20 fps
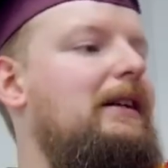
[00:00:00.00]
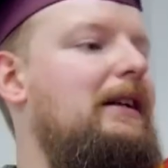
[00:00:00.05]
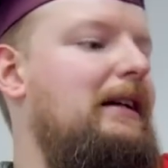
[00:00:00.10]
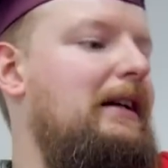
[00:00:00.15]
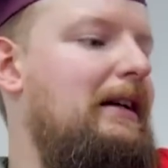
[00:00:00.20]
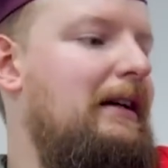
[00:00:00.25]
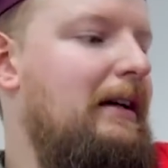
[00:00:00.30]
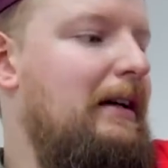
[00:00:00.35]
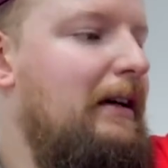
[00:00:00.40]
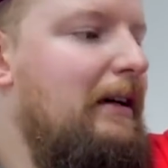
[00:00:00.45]

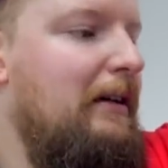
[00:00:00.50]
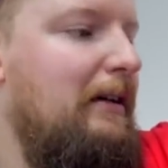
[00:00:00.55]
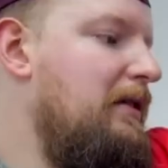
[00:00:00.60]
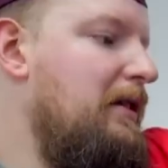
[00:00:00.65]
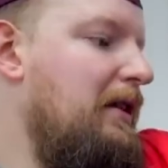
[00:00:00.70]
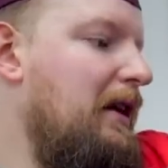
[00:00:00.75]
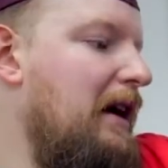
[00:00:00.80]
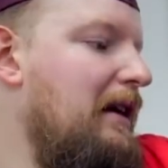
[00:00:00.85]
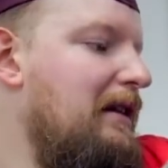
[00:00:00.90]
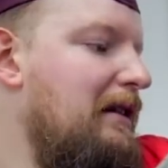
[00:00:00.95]
The
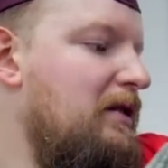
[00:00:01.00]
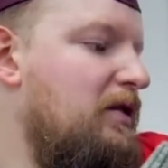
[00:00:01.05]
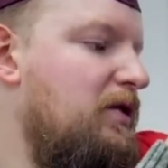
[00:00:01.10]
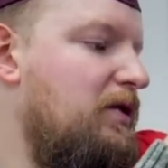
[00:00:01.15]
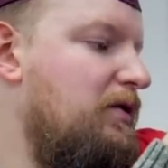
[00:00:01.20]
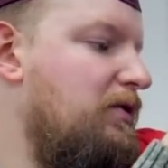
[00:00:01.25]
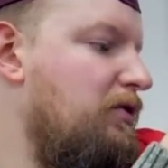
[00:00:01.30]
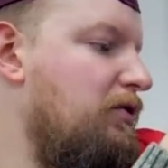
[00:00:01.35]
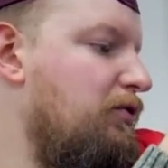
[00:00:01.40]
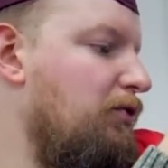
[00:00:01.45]
night is
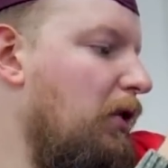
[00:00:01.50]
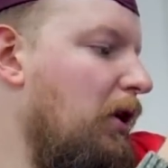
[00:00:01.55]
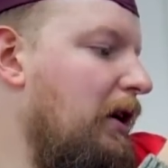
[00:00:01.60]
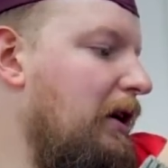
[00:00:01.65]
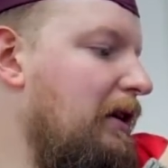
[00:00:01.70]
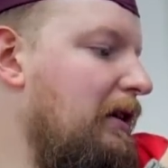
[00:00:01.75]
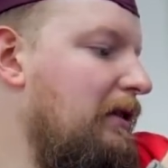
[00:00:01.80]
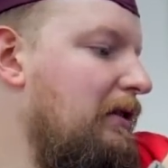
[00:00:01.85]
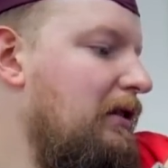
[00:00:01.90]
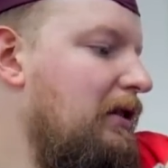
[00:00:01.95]

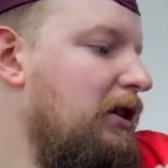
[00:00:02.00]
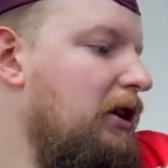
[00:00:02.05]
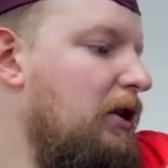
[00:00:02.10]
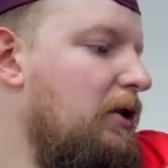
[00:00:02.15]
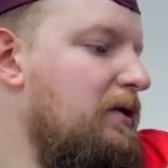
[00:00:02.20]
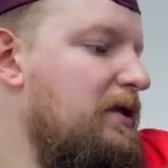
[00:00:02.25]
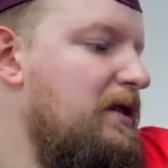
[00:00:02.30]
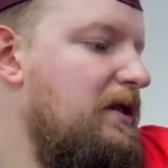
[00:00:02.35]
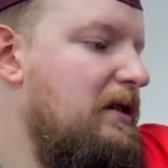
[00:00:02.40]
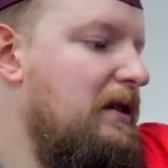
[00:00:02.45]
drawing
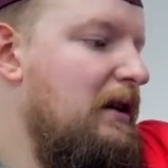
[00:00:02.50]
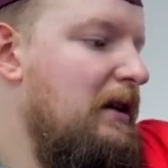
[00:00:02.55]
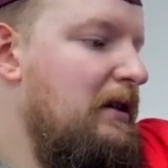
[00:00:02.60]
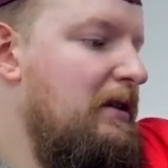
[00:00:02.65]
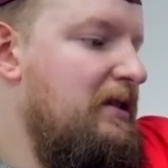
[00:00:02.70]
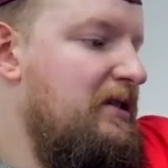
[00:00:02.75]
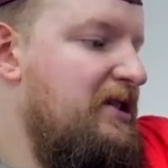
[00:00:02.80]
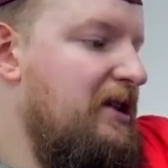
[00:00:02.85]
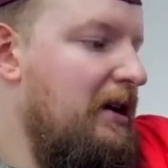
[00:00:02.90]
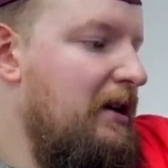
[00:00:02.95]
close.
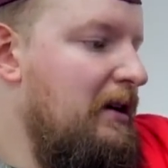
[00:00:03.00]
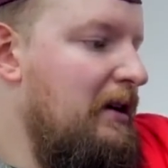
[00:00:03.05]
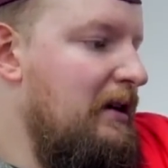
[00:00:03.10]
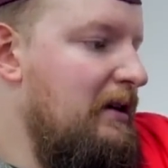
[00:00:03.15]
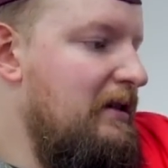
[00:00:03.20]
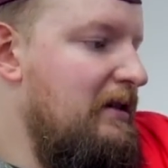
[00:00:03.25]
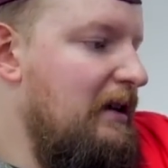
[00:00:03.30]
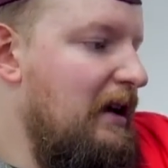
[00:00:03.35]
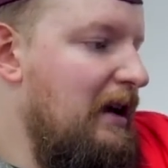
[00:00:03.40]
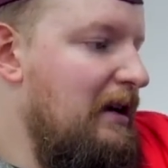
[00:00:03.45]
The sun
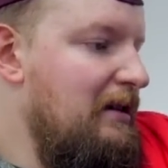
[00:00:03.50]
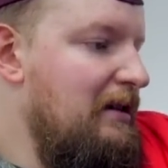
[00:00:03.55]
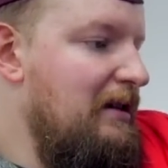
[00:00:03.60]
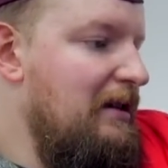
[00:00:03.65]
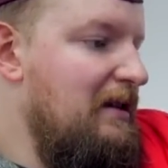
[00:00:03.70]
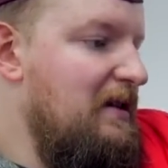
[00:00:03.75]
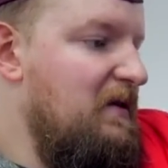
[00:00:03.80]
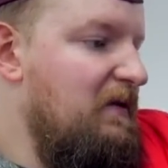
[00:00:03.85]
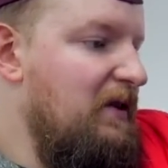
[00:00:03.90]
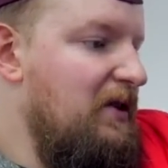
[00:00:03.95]
has ended
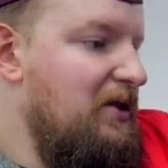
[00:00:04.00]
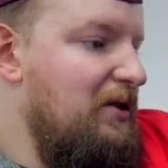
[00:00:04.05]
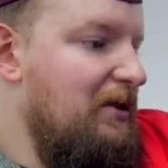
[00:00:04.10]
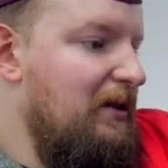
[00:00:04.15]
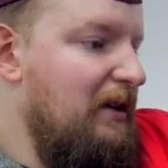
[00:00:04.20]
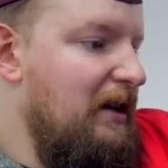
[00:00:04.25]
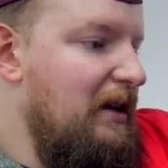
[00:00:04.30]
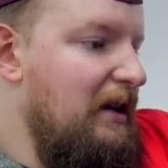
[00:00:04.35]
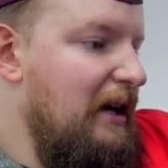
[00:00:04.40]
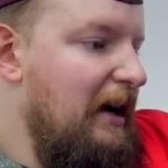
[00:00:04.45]
its
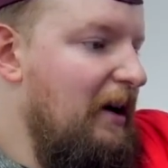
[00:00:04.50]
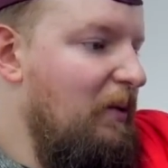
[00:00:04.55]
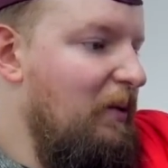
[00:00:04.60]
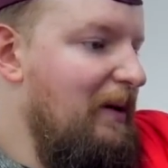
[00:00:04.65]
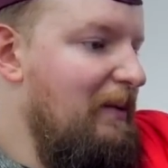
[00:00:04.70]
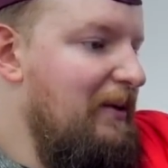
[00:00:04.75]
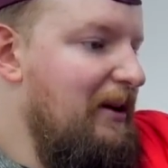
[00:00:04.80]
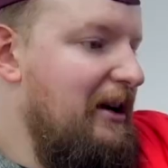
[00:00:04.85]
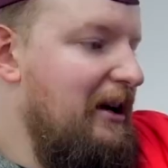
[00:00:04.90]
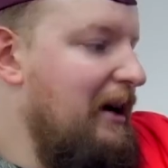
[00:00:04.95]
vigil, and now we
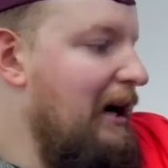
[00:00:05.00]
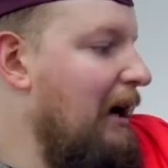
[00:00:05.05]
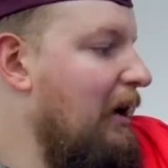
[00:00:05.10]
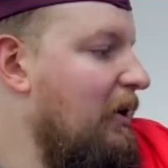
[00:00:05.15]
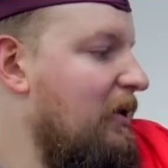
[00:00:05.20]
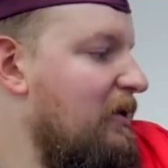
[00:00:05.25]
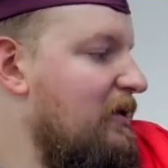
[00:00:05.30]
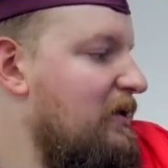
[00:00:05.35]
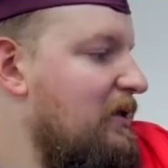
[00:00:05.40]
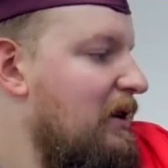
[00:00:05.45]
begin
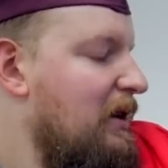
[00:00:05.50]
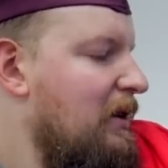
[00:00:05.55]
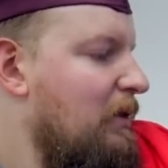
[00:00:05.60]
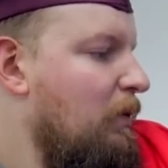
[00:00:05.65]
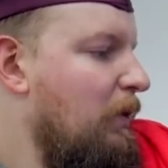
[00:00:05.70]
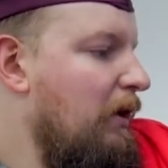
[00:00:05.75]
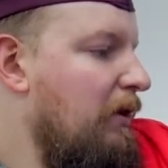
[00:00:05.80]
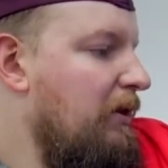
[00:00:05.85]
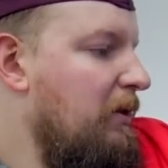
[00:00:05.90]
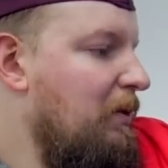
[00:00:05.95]
ours.
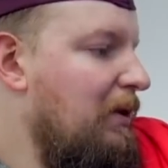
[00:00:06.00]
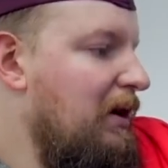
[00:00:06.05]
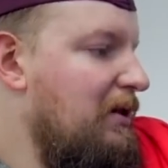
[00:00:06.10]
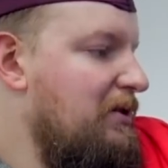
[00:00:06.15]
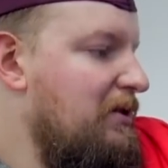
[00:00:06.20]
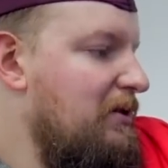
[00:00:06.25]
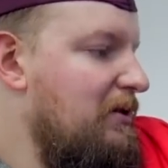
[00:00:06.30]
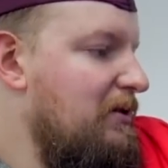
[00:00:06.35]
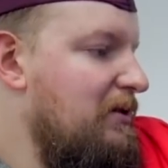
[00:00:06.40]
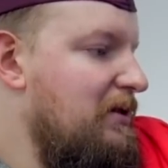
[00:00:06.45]
We are the
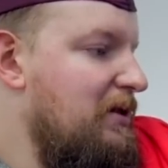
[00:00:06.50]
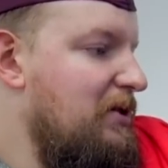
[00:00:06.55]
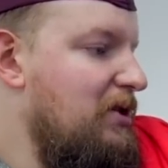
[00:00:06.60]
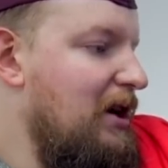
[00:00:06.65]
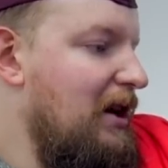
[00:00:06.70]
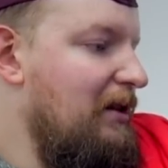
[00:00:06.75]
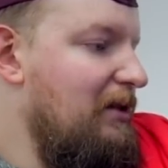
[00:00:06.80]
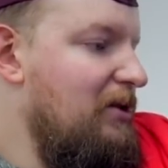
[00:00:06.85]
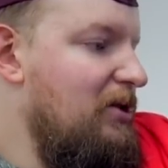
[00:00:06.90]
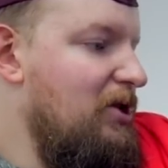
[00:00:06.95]
Watchers, the
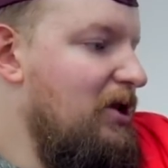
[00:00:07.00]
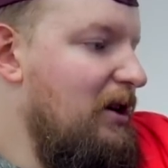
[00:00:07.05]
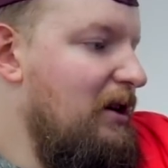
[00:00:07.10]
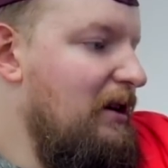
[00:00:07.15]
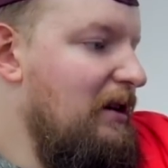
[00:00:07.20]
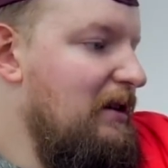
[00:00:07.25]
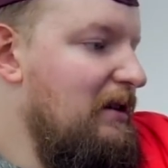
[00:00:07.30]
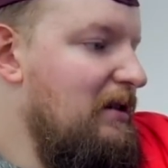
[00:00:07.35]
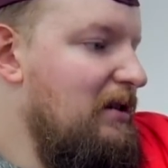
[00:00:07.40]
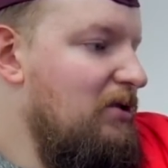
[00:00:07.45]
Challenge
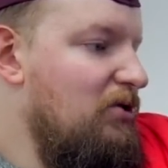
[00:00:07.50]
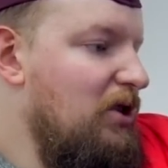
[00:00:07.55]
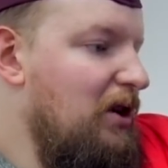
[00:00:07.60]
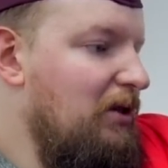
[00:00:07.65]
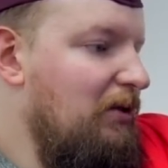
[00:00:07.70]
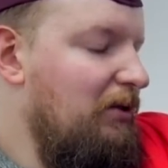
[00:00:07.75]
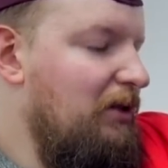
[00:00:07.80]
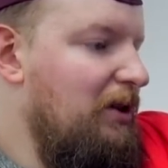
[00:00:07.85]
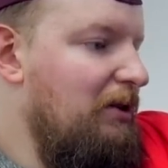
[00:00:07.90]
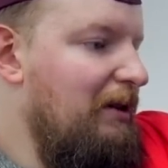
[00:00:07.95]
Junkies, the
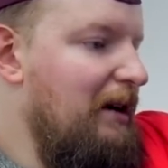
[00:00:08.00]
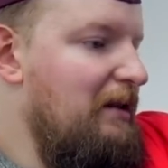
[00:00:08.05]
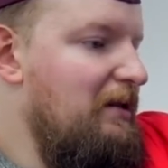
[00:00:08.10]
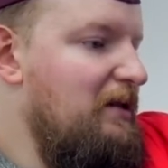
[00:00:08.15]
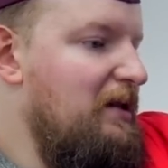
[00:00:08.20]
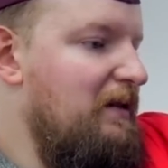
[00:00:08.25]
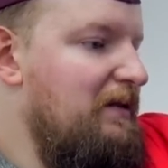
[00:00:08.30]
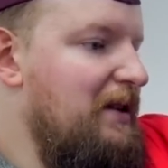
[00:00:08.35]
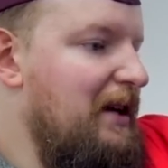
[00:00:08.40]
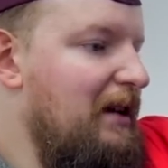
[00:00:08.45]
gentle
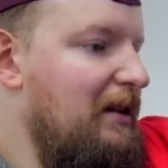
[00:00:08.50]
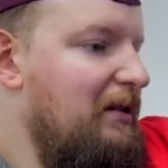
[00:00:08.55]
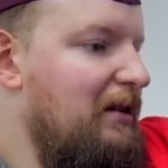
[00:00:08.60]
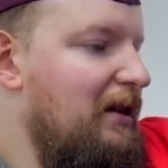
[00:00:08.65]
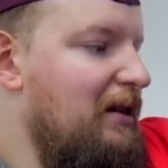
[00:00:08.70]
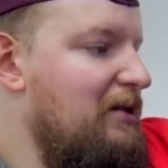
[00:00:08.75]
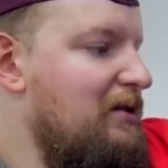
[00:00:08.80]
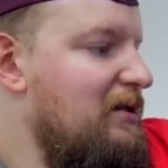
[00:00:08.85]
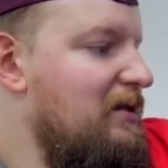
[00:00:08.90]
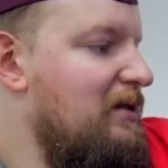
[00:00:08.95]
curators of silent
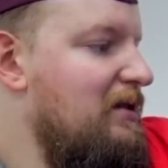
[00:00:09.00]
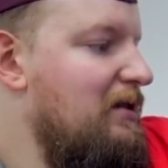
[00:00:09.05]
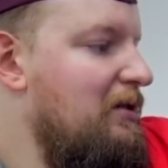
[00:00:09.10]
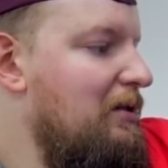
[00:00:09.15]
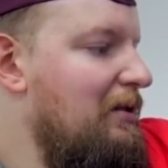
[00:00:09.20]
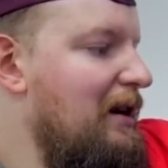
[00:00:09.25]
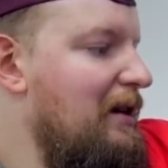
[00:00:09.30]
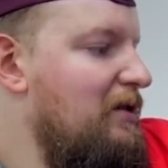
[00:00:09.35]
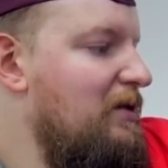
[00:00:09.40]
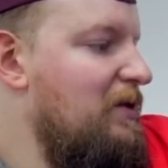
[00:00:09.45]
auctions, the
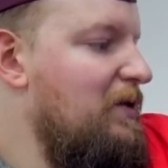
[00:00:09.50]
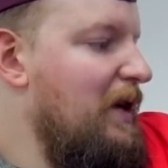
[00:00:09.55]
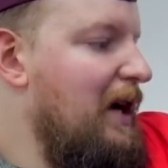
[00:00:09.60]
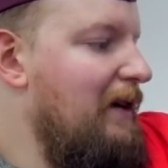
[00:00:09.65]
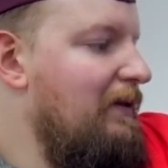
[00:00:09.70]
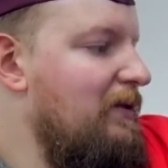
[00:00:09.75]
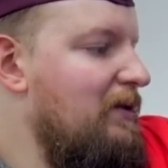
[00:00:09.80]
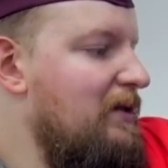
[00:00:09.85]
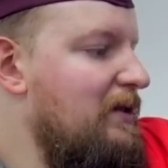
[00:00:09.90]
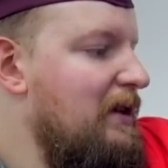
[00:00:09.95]
donation
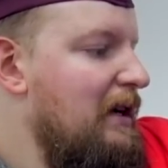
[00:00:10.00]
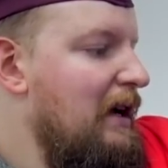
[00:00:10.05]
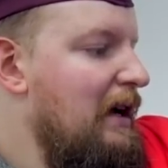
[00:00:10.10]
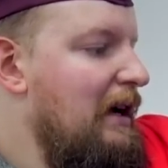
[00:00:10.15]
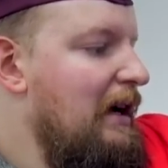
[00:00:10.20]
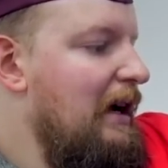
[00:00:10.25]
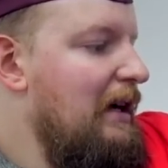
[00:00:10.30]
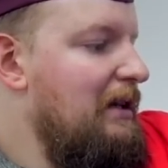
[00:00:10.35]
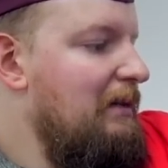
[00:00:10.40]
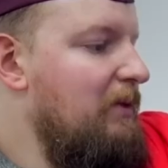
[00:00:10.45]
drivers,
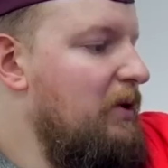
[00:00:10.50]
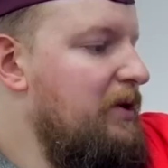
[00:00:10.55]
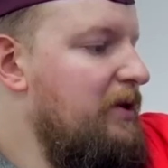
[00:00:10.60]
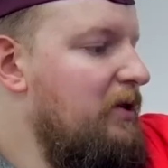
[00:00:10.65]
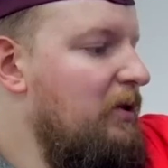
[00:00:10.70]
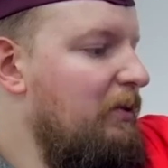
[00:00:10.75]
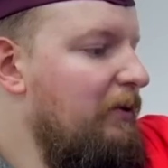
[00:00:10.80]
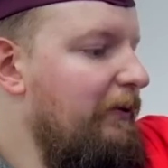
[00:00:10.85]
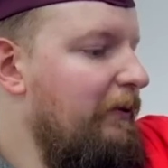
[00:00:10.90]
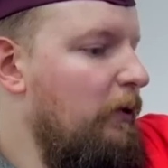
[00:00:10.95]
and the
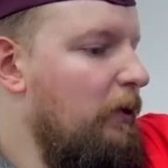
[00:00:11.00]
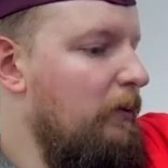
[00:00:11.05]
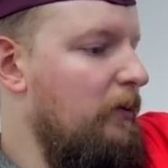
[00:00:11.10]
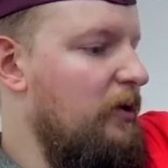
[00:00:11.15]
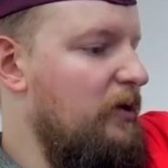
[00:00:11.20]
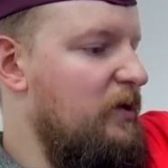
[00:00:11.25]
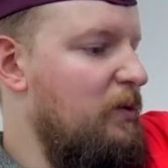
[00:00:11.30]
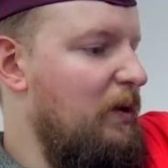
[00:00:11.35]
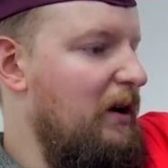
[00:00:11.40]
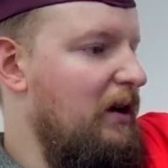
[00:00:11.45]
musical
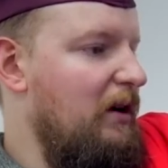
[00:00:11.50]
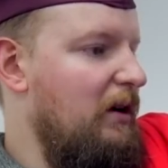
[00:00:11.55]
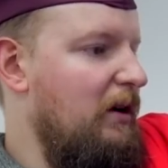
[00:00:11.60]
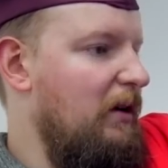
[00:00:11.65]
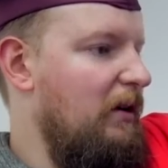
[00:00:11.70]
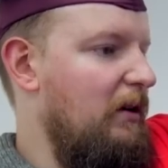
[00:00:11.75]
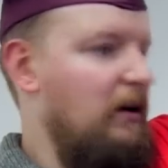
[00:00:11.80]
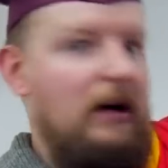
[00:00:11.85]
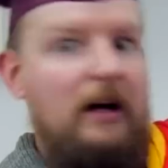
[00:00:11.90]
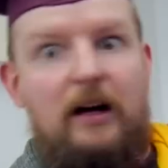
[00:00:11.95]
performers. We
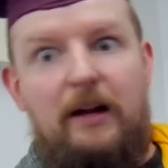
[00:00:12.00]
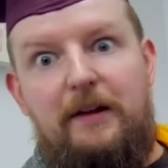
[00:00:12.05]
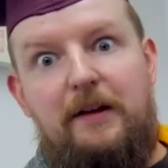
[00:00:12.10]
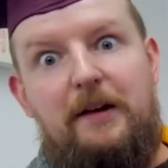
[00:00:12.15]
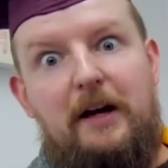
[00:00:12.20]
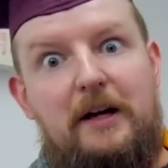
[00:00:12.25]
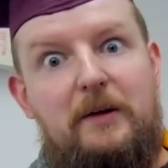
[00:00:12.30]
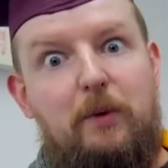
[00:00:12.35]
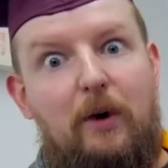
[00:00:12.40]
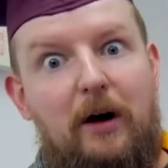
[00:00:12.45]
are the
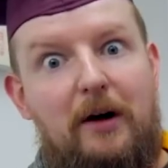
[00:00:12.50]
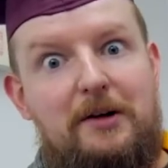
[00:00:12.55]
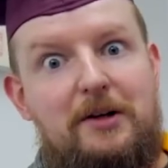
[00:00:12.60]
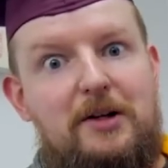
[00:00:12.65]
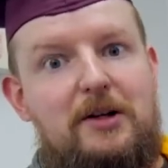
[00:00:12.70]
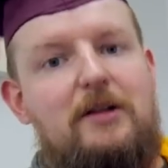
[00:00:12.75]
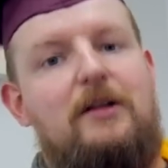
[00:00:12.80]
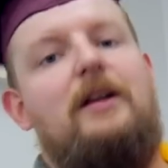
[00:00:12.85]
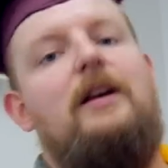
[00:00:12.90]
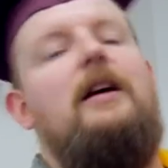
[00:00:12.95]
Night
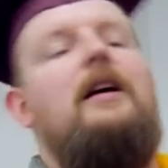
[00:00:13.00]
Watch.